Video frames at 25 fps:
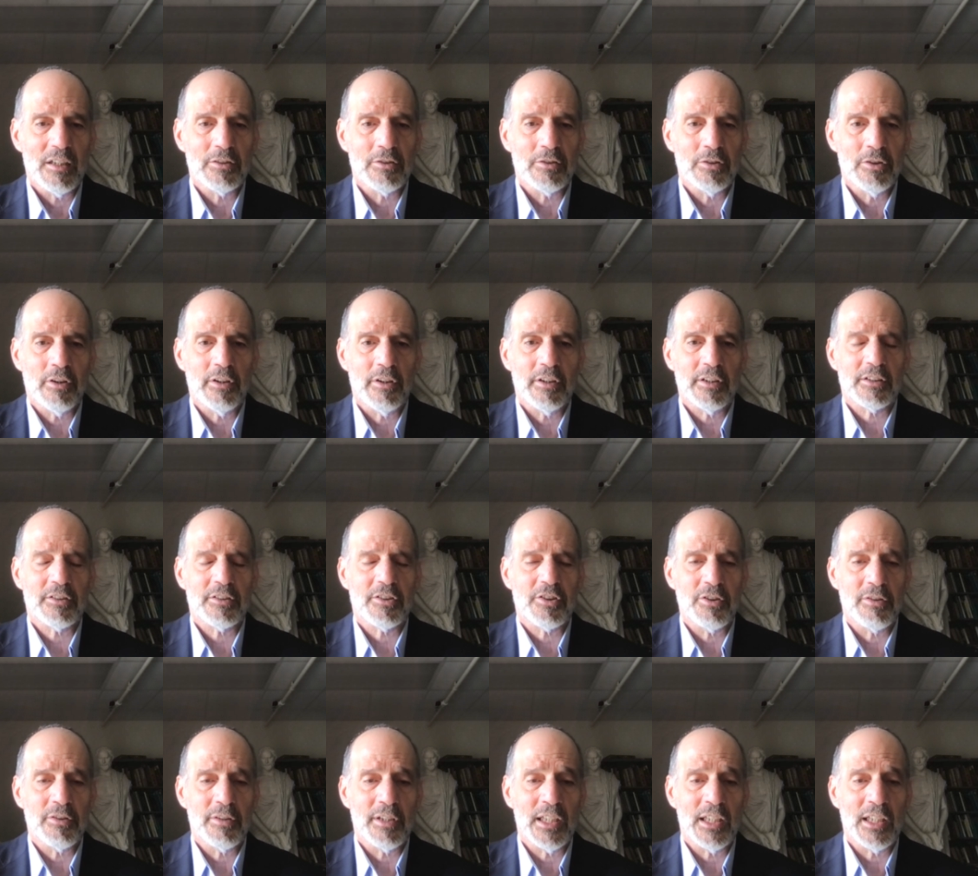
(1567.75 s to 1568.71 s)
loyal
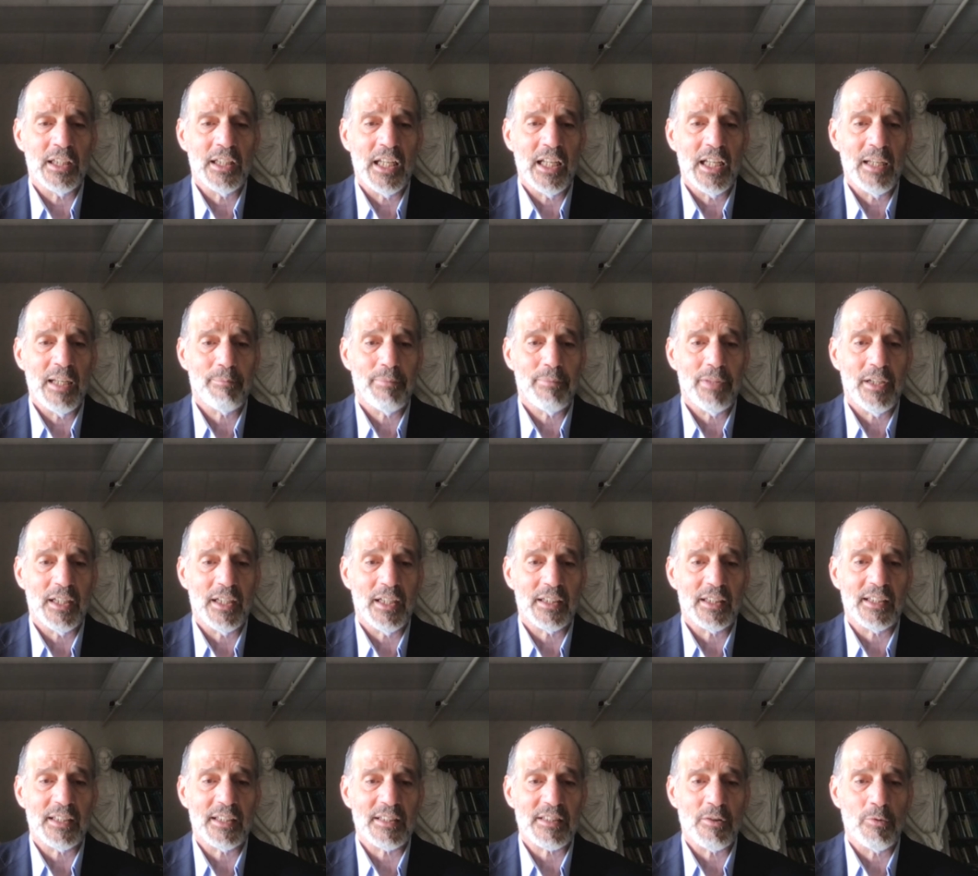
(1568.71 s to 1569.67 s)
to and in the hip
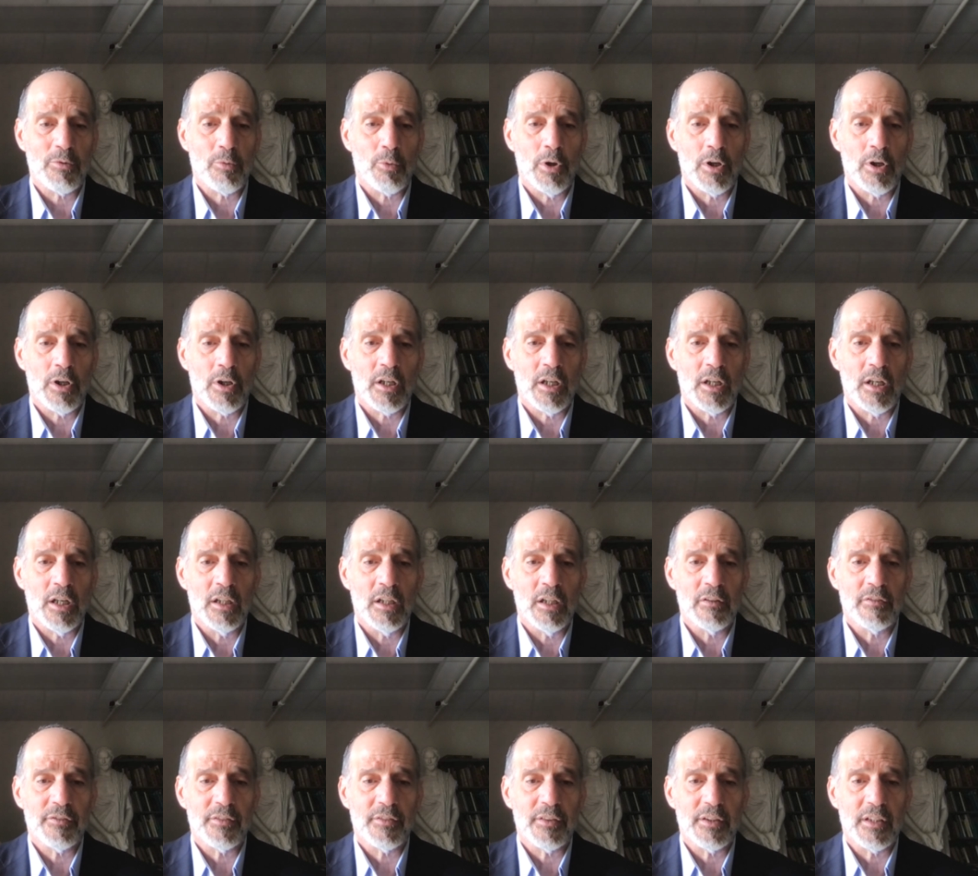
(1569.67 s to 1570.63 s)
pocket, as it were,
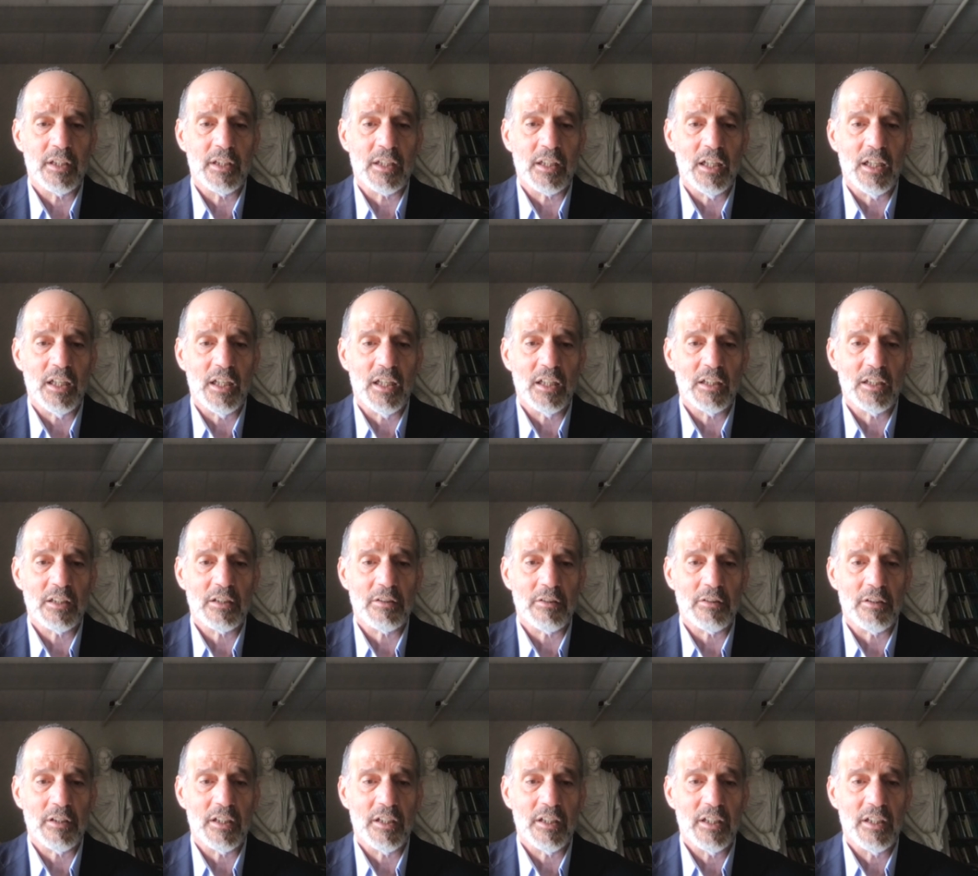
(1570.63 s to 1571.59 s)
of the
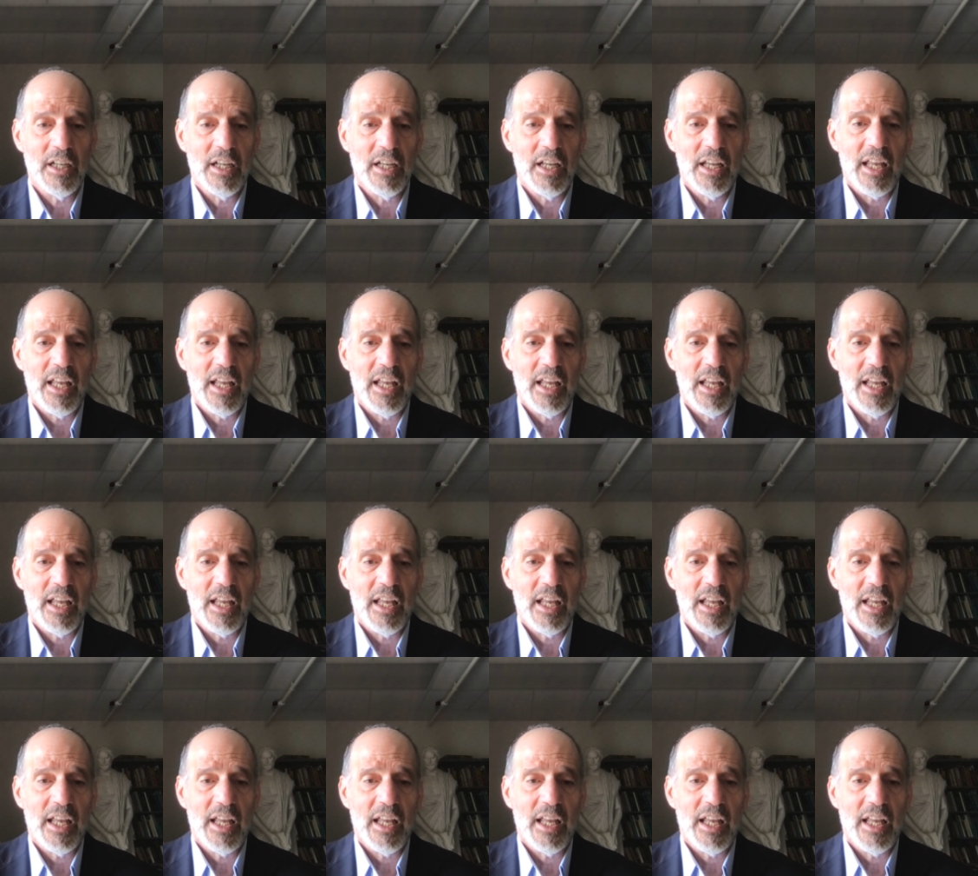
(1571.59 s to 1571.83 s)
conqueror.